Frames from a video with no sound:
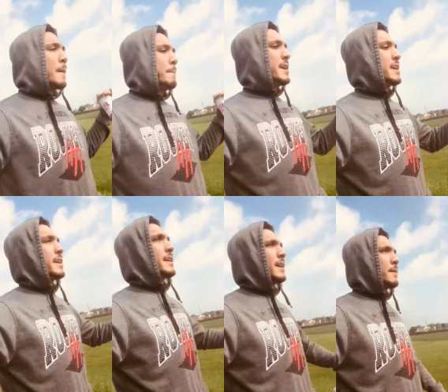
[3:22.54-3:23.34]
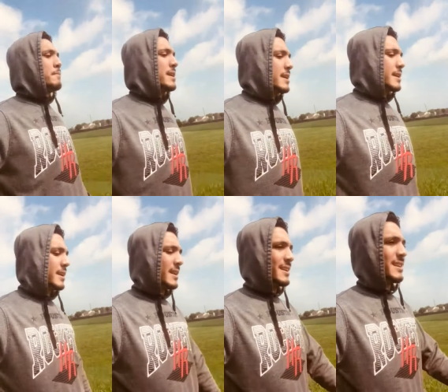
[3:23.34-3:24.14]
being being
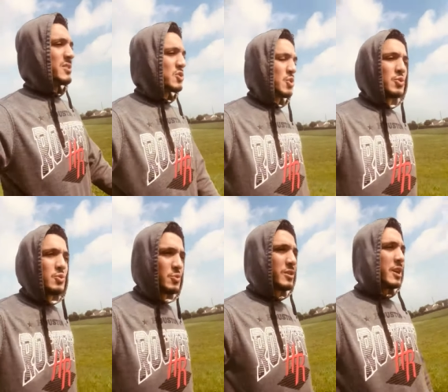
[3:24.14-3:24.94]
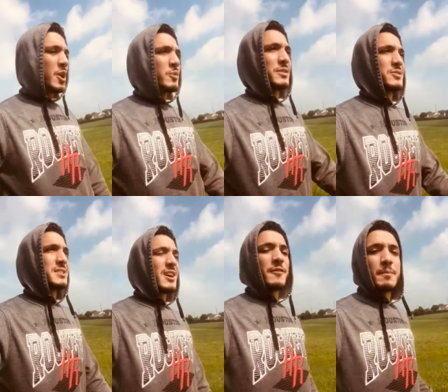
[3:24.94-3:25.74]
in tune with
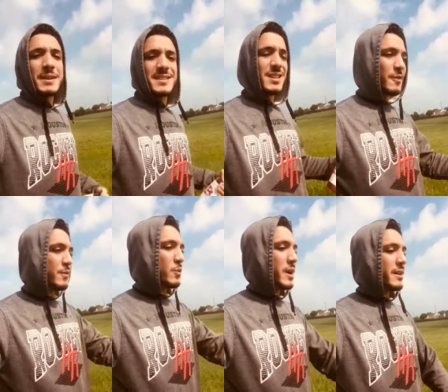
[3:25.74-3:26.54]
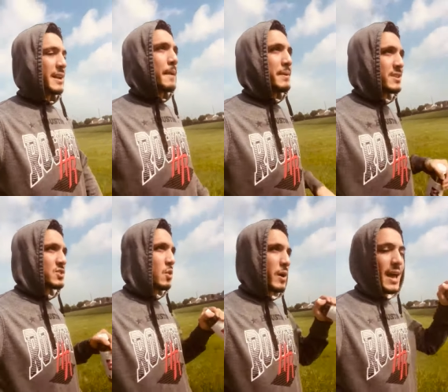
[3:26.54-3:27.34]
yourself, being self-aware, not being
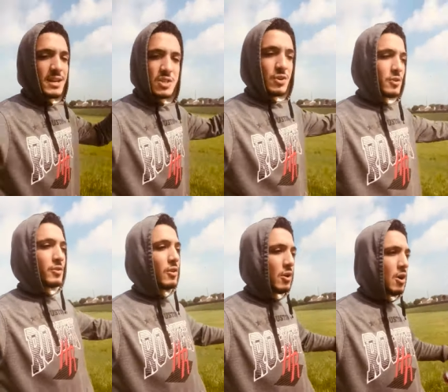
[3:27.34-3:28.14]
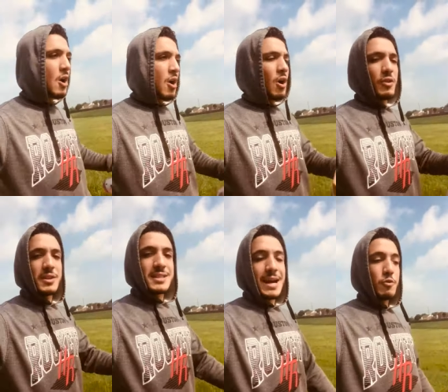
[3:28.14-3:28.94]
so external all the
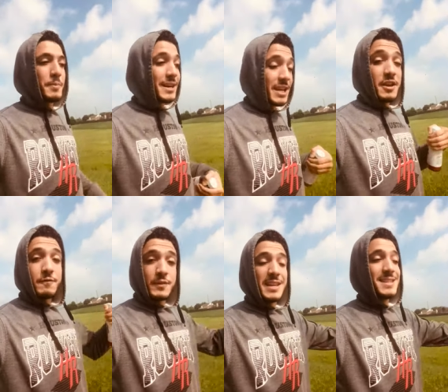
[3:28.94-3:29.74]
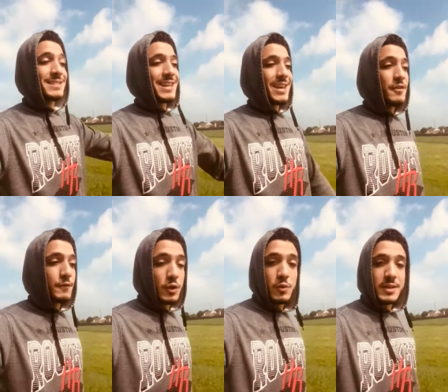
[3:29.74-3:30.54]
time, or being in, easily
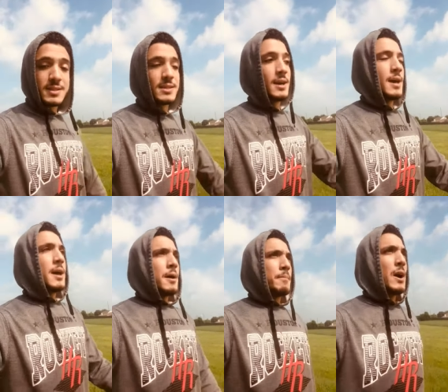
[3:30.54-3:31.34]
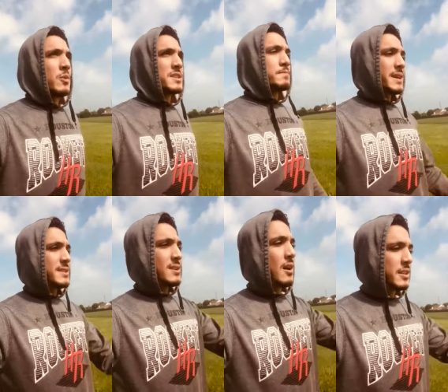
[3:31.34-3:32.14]
influenced by what's being
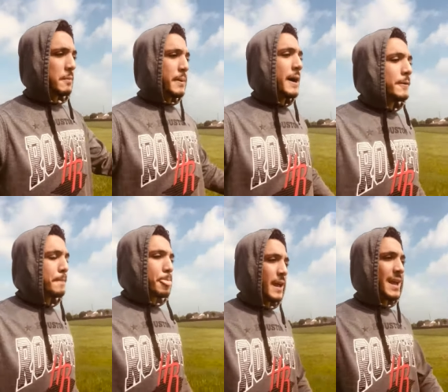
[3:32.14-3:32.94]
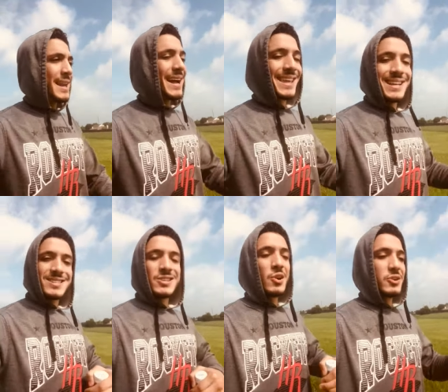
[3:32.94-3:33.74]
talked about, and not getting
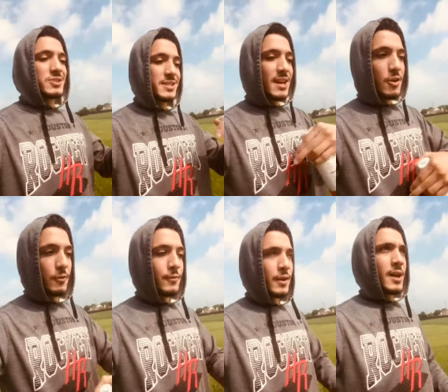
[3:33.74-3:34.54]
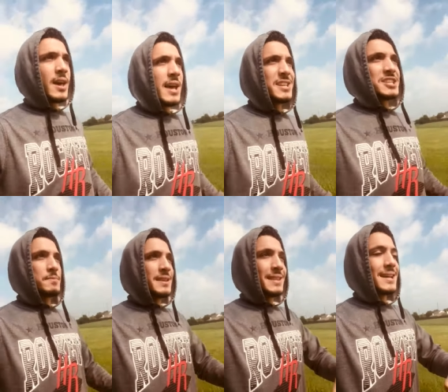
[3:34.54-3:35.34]
to know yourself. And just
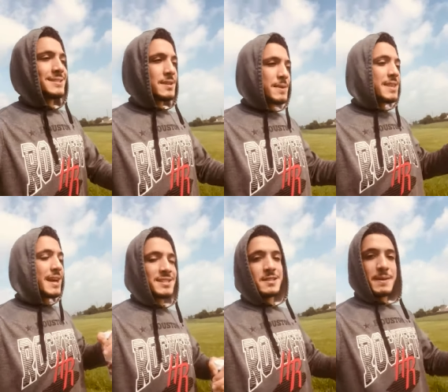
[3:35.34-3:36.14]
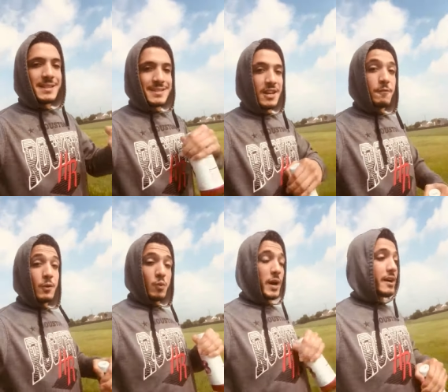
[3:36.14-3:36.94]
and that, to me, that just being
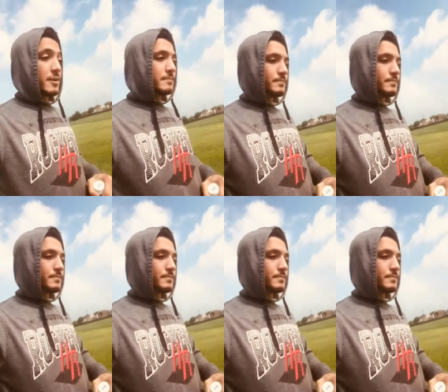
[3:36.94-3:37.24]
self-aware,